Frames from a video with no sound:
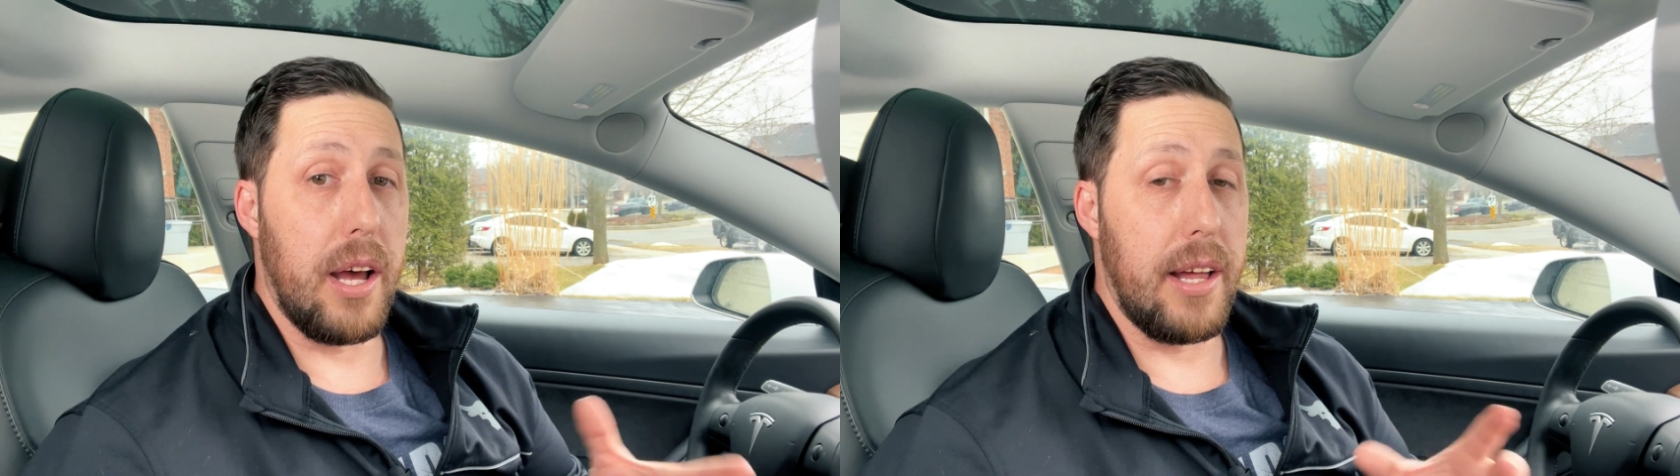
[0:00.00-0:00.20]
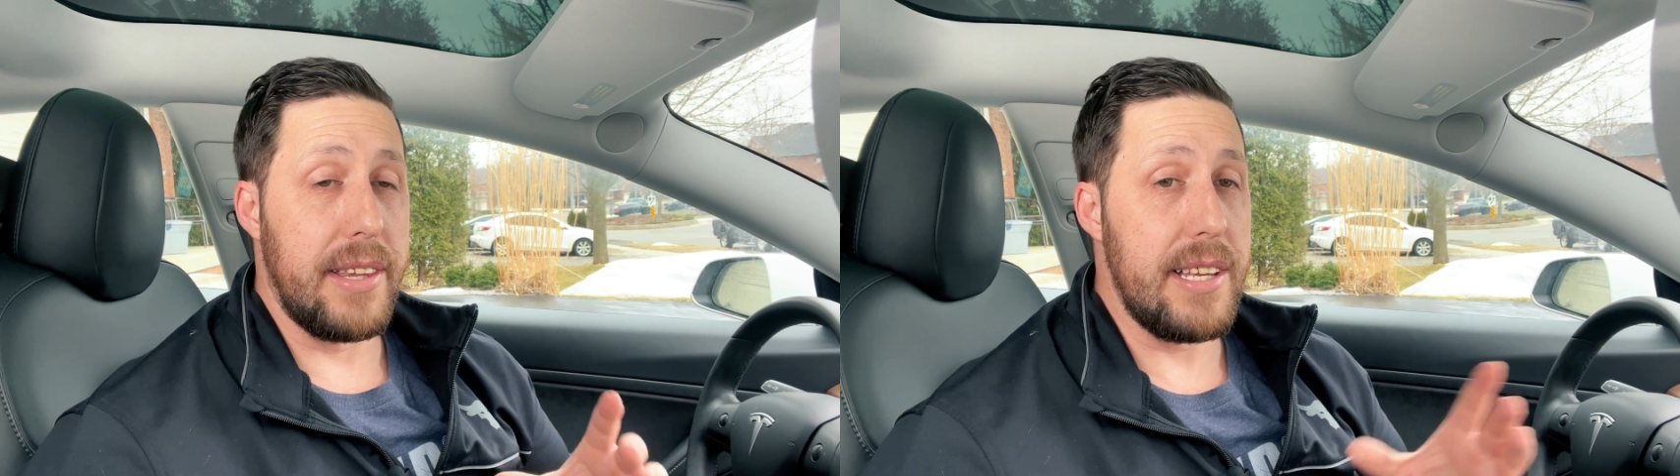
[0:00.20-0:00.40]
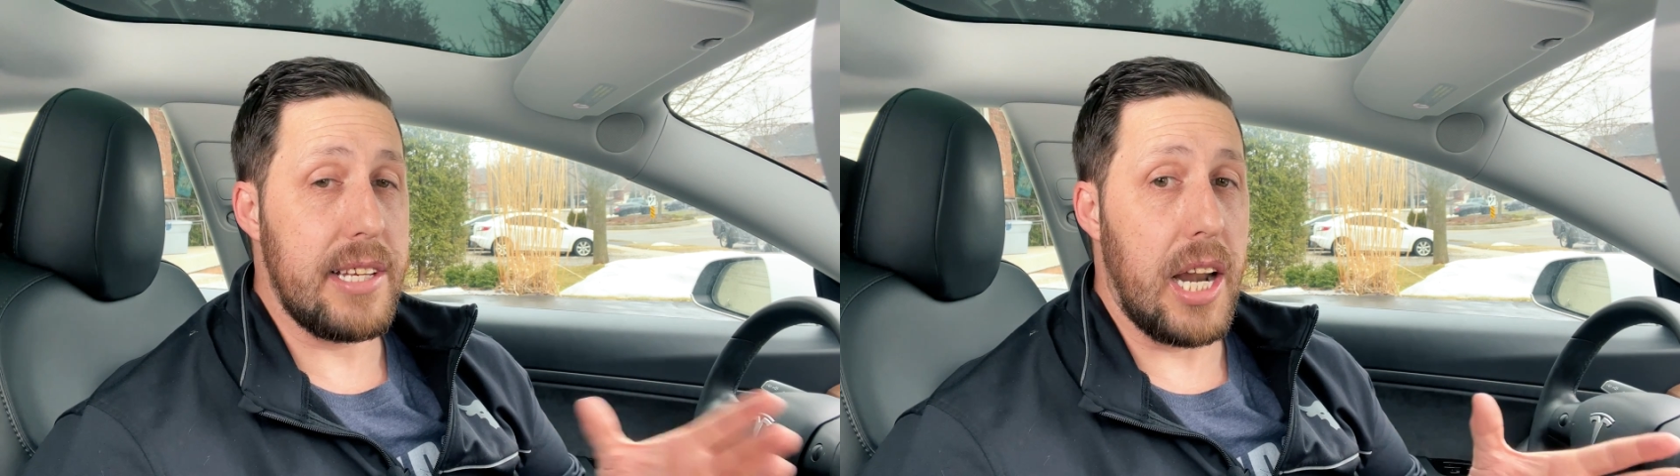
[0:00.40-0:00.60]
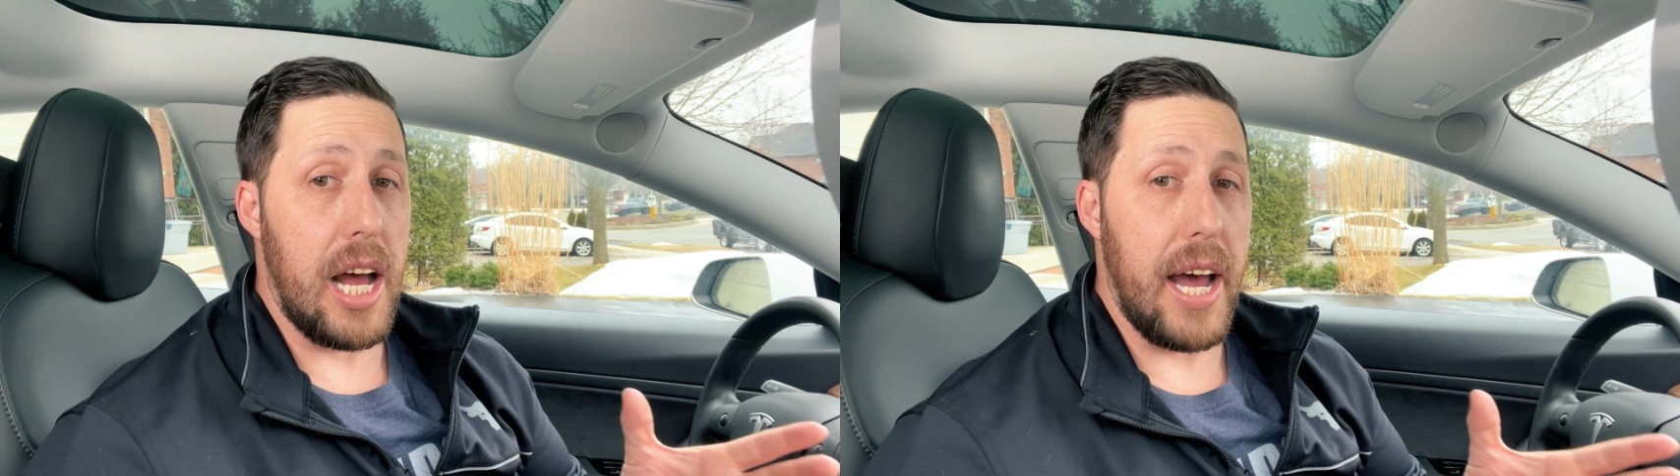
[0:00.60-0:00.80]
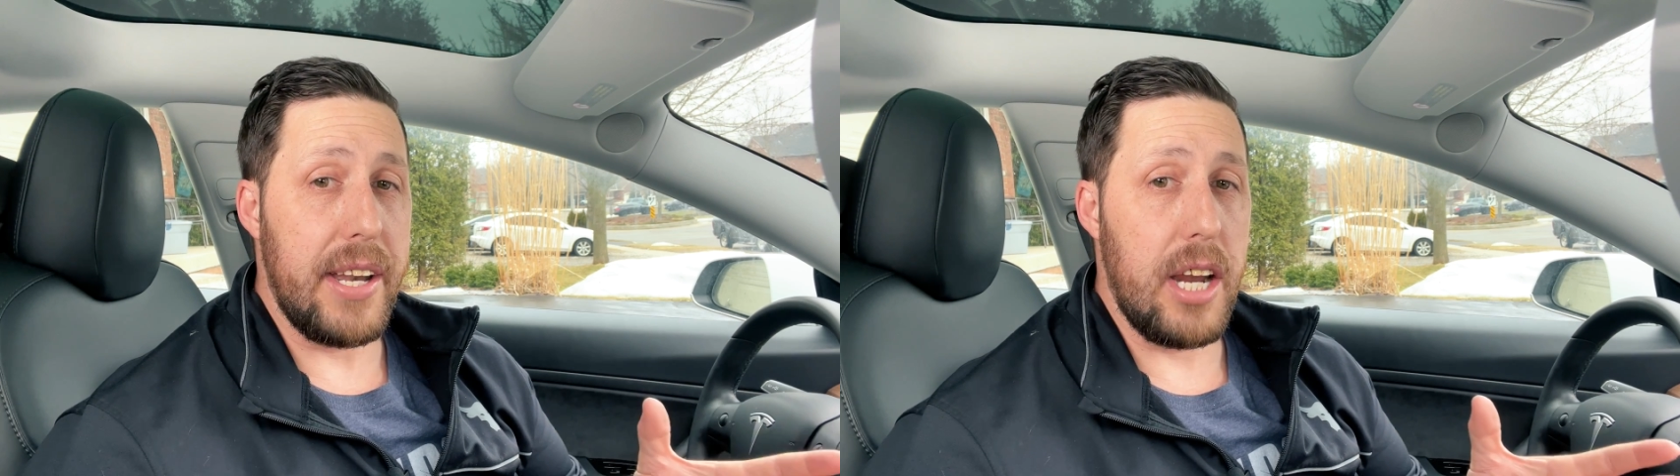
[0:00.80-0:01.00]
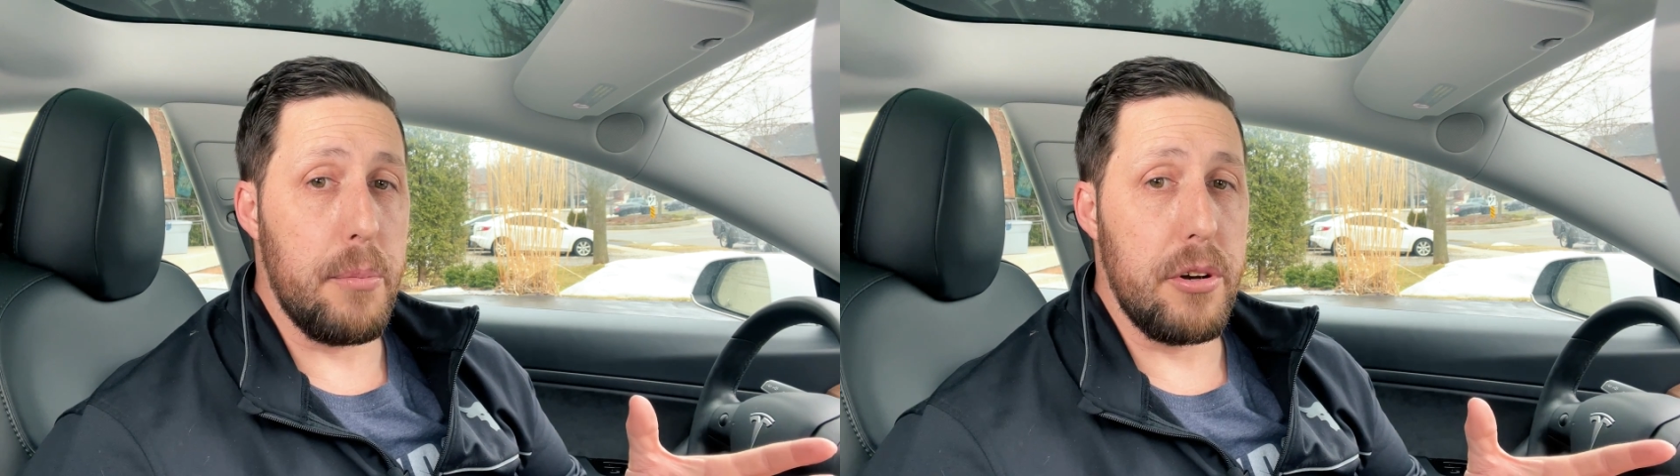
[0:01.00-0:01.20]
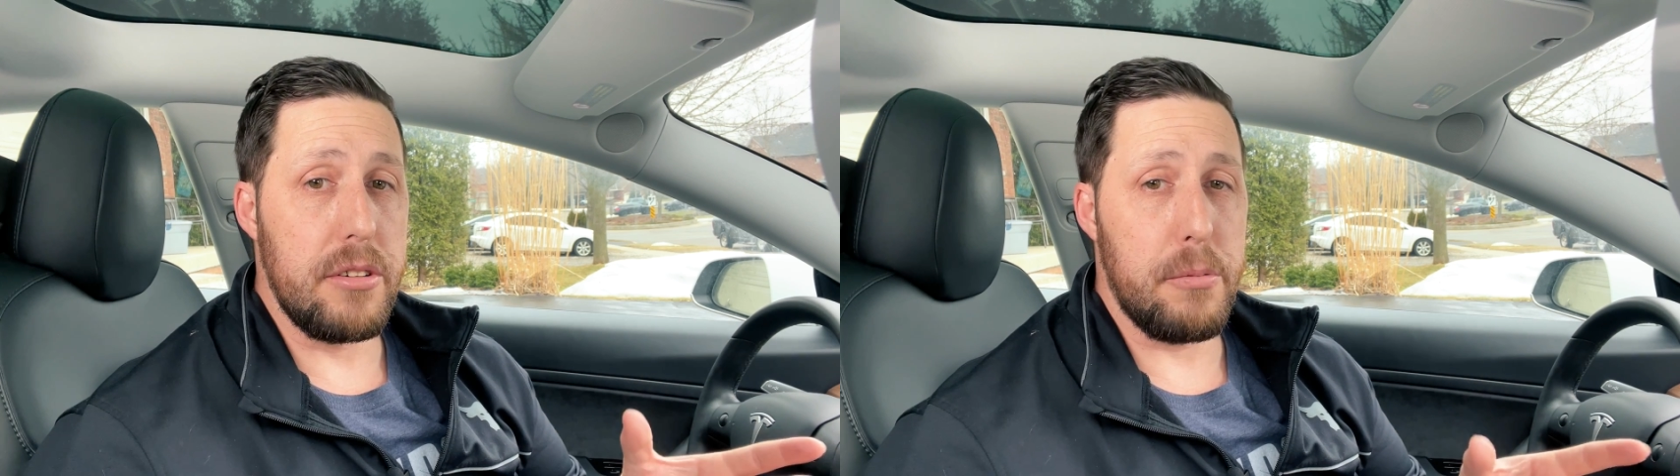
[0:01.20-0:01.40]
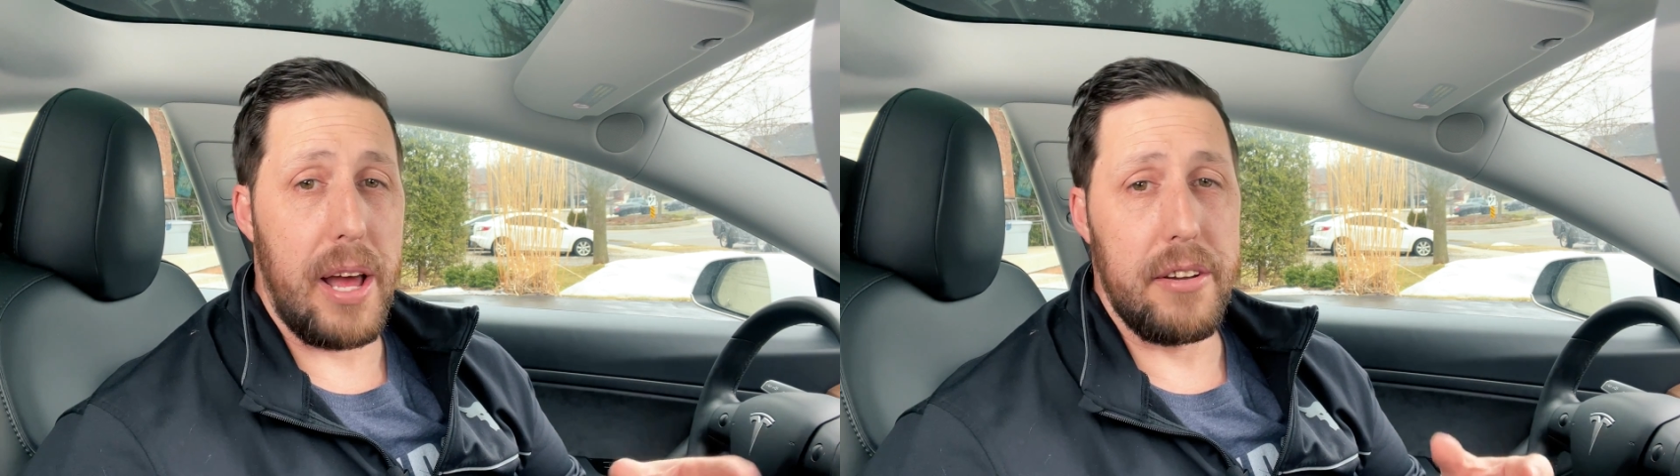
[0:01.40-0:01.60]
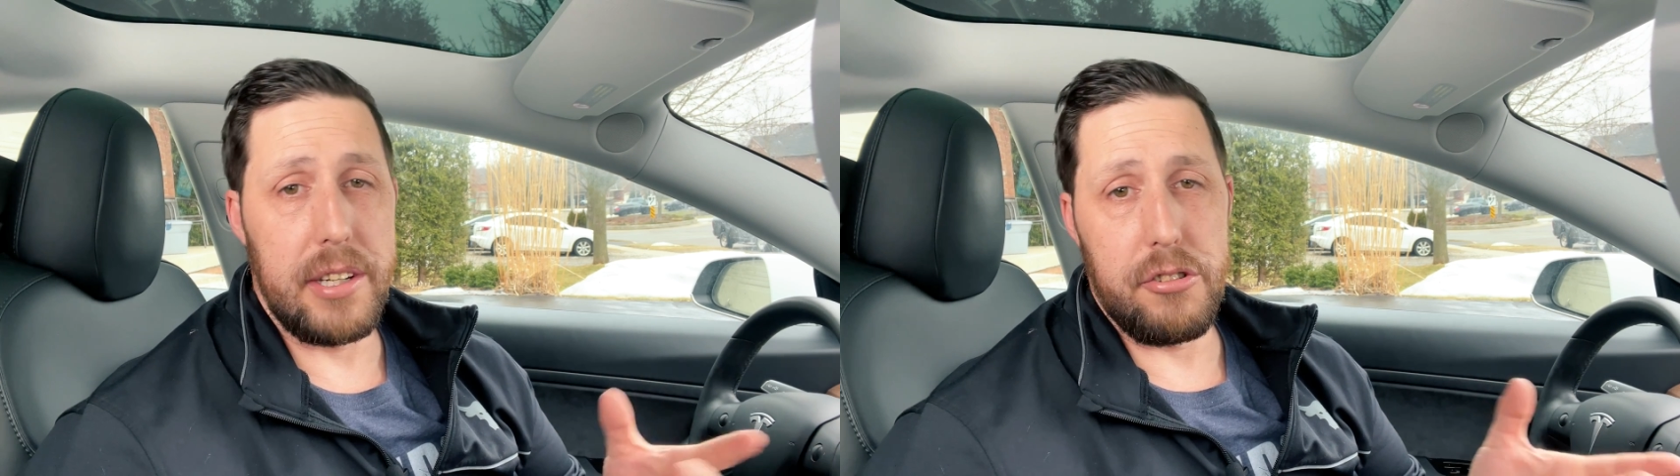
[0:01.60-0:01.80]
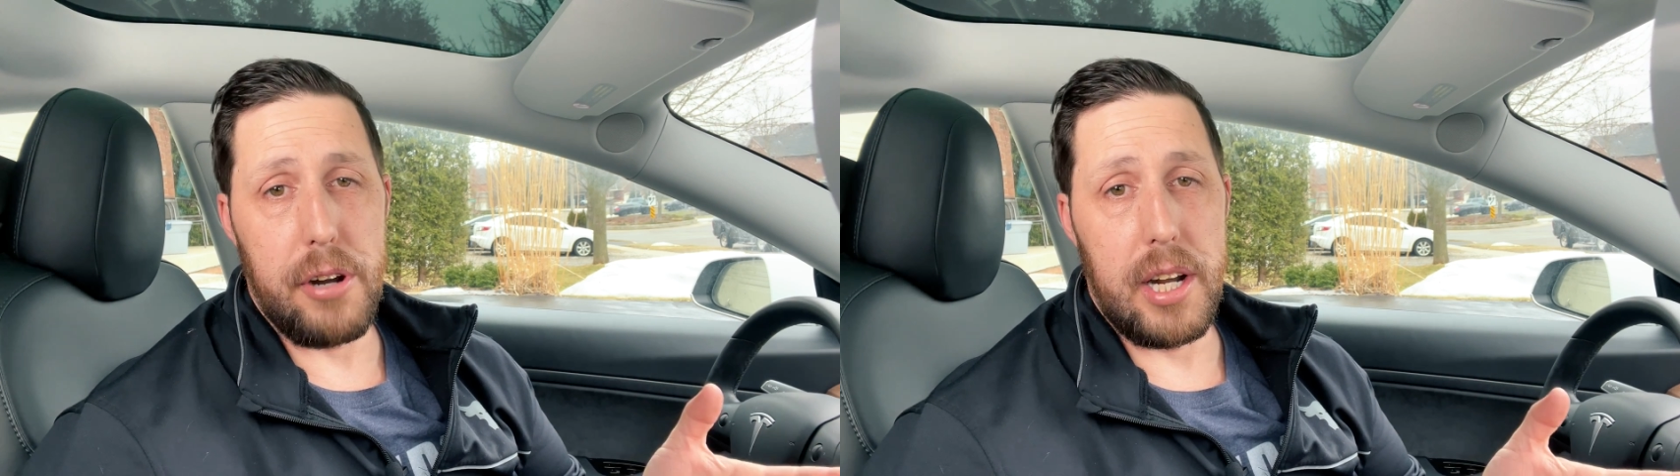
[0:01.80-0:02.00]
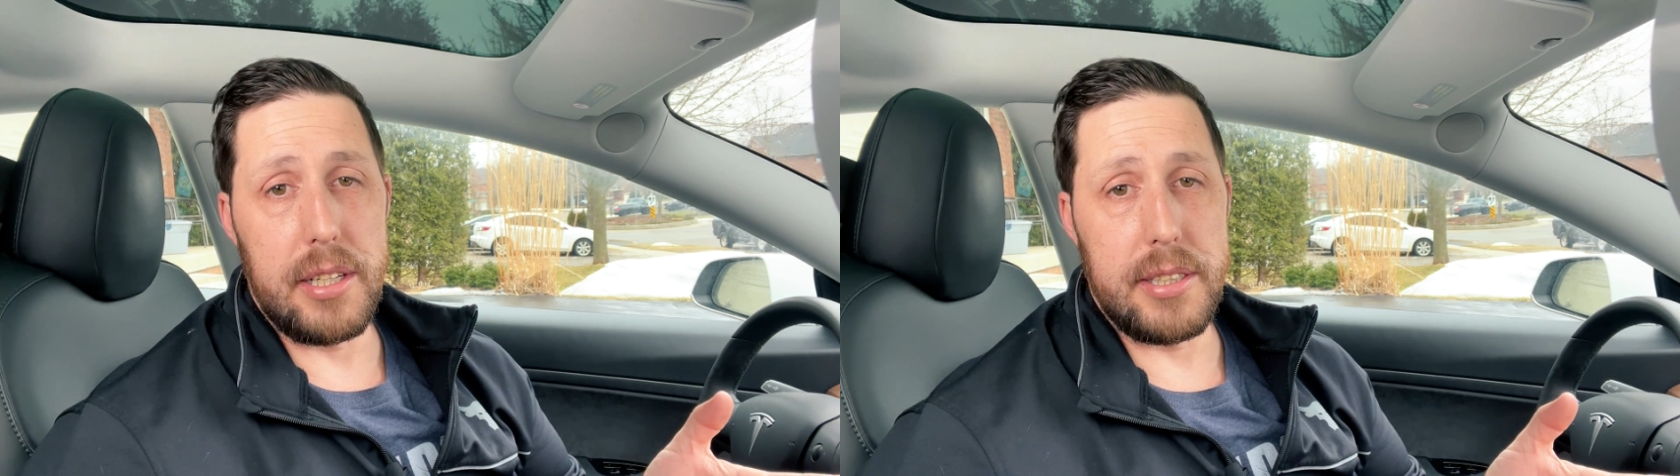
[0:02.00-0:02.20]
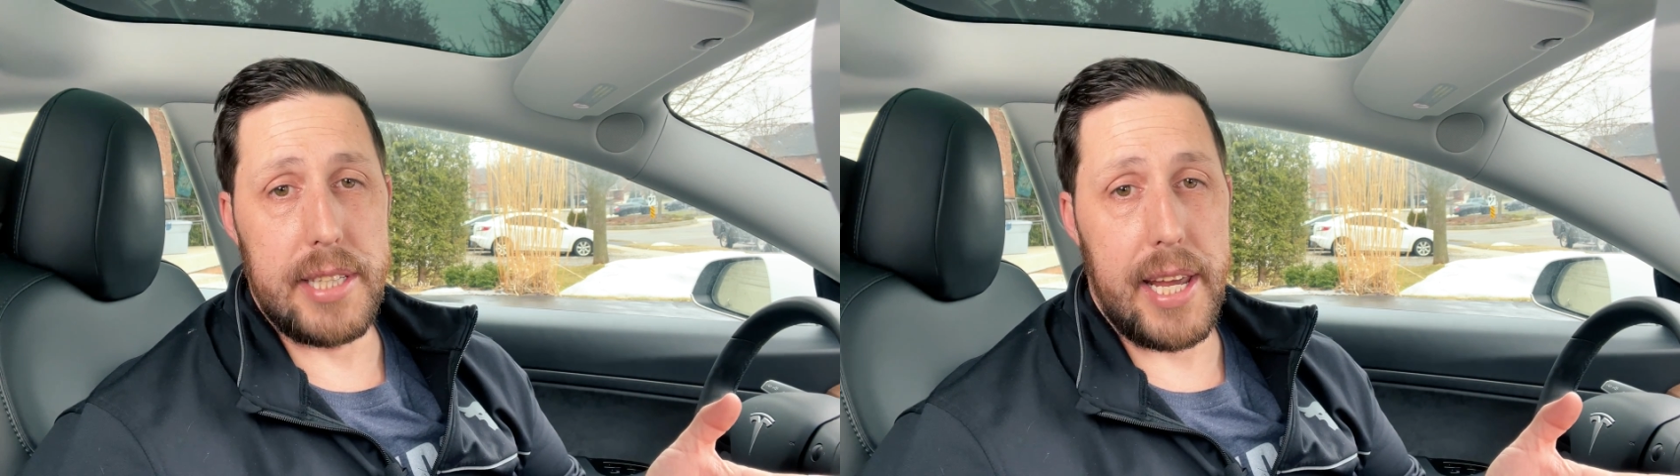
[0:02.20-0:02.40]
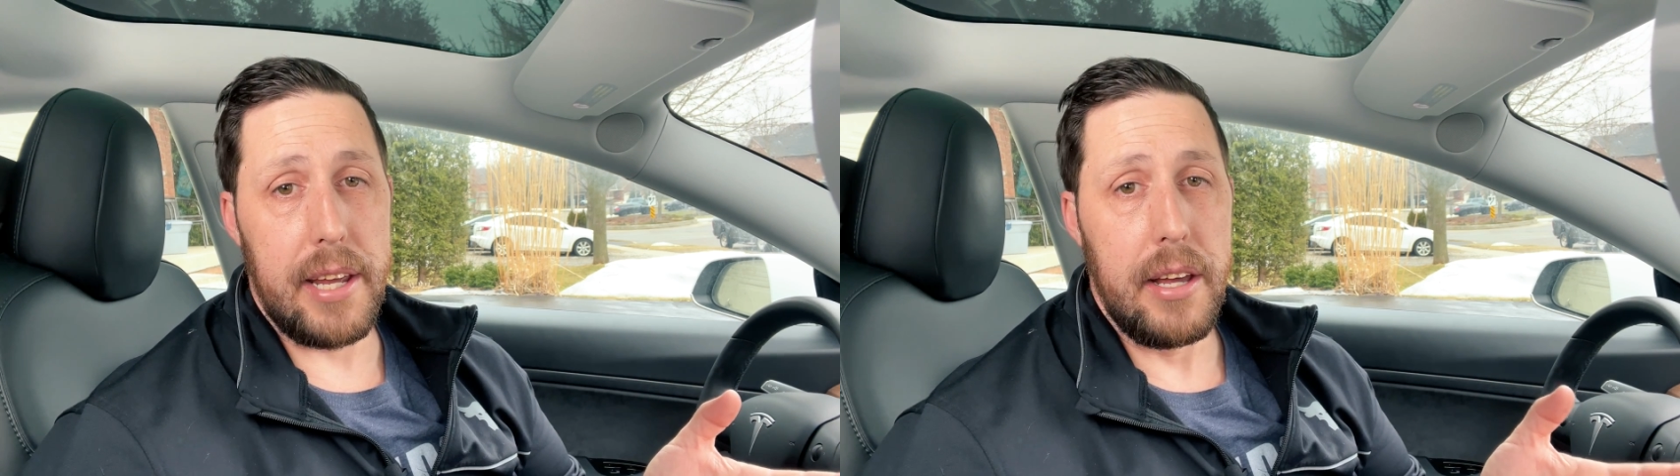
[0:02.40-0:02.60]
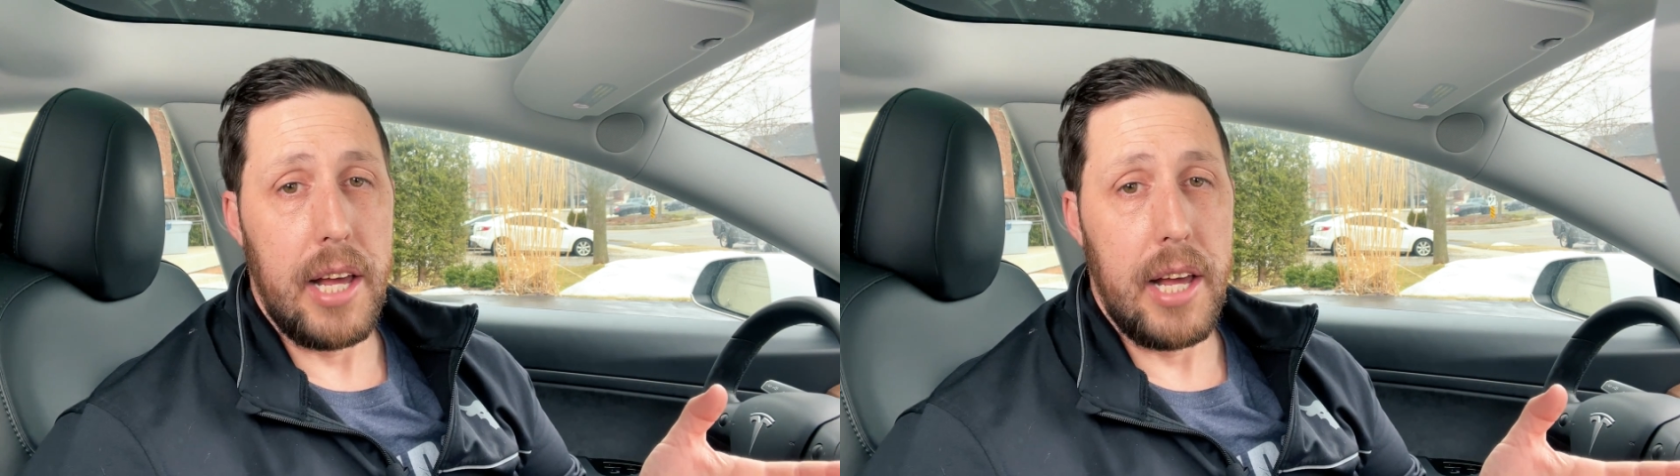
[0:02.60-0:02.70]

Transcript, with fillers: these kind of high numbers rather than try to say